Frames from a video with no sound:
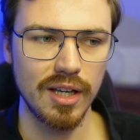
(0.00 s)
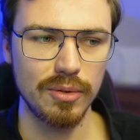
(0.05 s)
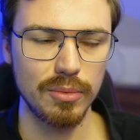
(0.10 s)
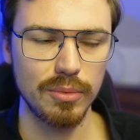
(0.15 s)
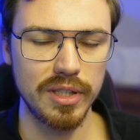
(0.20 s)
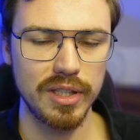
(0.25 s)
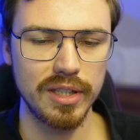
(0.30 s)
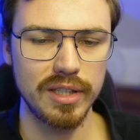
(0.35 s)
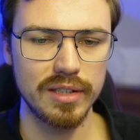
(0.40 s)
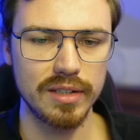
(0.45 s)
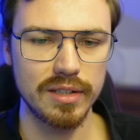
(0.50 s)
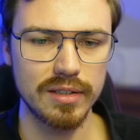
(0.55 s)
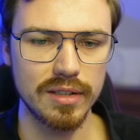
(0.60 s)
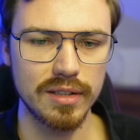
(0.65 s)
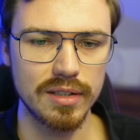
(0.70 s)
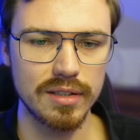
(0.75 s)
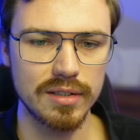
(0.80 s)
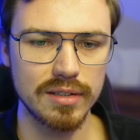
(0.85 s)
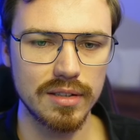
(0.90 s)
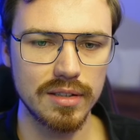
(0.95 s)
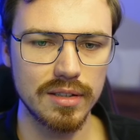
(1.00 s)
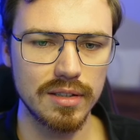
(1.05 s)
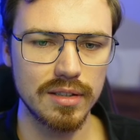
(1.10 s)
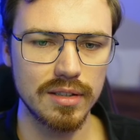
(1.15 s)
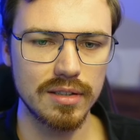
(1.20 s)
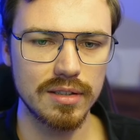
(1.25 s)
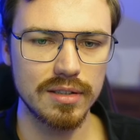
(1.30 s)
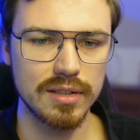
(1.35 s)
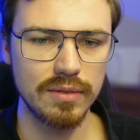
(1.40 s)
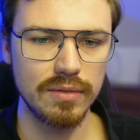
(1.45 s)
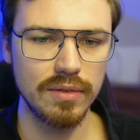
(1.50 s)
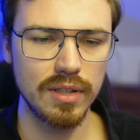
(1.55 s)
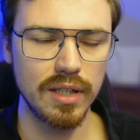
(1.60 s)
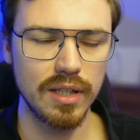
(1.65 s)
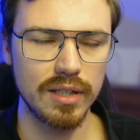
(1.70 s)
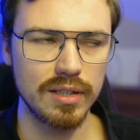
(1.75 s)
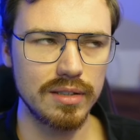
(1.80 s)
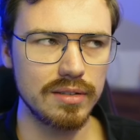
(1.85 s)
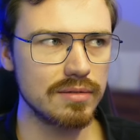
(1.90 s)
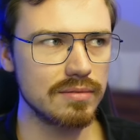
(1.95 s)
we need in in, uh, civil,
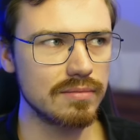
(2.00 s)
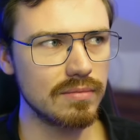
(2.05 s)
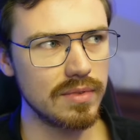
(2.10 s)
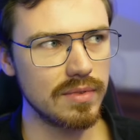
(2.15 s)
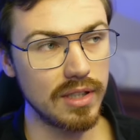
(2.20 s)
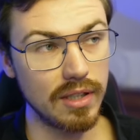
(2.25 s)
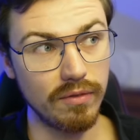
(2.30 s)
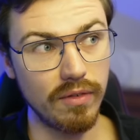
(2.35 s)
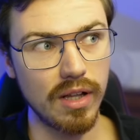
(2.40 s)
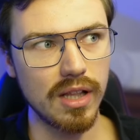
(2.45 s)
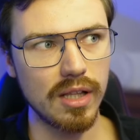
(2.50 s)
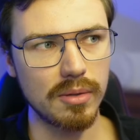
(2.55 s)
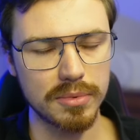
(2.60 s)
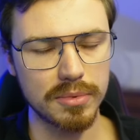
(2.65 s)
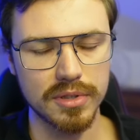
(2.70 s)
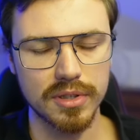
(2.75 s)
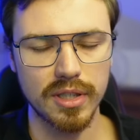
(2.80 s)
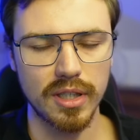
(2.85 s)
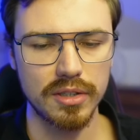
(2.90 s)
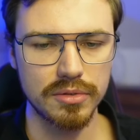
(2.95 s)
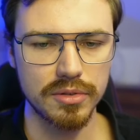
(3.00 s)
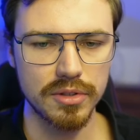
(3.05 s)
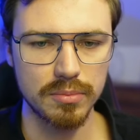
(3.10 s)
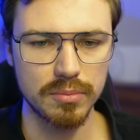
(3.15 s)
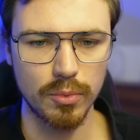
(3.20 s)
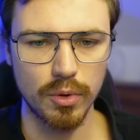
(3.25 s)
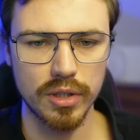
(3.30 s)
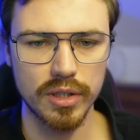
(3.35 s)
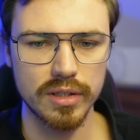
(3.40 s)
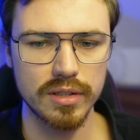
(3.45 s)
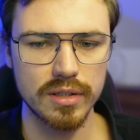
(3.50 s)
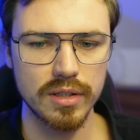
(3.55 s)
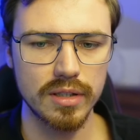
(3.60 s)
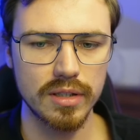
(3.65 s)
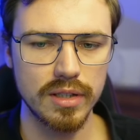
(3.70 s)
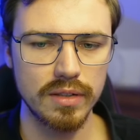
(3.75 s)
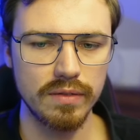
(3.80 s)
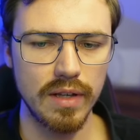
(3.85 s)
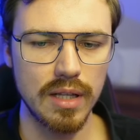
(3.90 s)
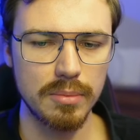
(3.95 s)
in developed countries more than
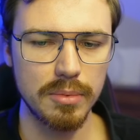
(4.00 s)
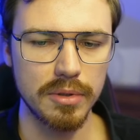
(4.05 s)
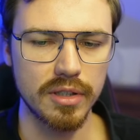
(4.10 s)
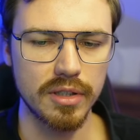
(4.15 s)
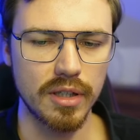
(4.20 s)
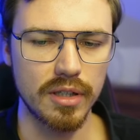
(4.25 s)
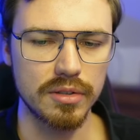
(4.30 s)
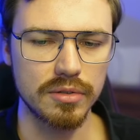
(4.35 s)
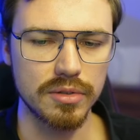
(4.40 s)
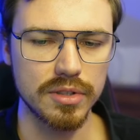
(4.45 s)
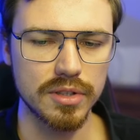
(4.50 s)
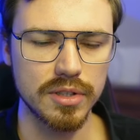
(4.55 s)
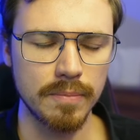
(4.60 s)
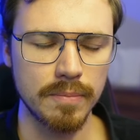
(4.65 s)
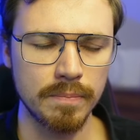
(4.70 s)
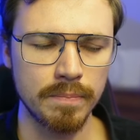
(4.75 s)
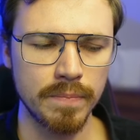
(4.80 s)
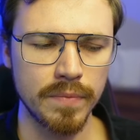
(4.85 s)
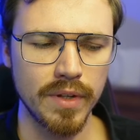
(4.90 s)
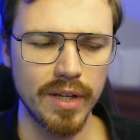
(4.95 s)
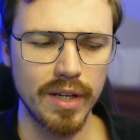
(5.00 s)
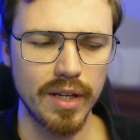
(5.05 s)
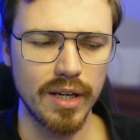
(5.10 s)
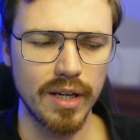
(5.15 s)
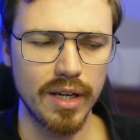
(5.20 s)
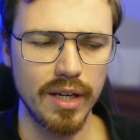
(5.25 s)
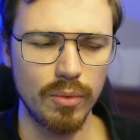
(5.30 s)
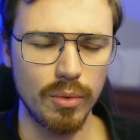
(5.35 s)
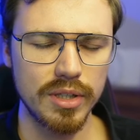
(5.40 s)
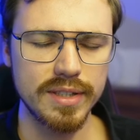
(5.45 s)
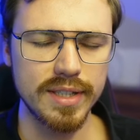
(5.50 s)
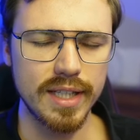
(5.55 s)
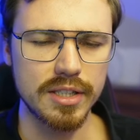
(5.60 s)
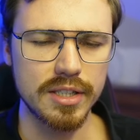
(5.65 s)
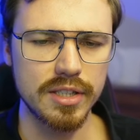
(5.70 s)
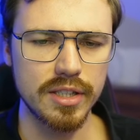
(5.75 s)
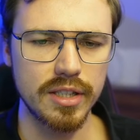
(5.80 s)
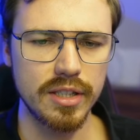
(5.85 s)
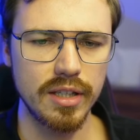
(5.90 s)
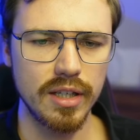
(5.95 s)
developing countries. Uh, what is
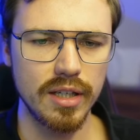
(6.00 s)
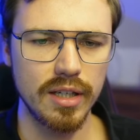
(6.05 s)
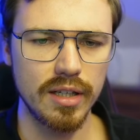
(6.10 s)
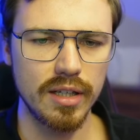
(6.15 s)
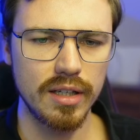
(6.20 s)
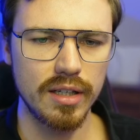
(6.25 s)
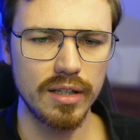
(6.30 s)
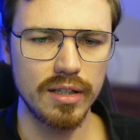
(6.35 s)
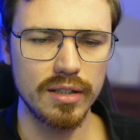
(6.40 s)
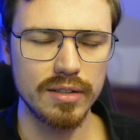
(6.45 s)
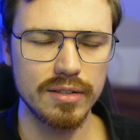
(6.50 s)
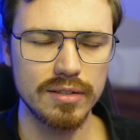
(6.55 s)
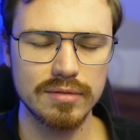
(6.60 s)
actually a uh,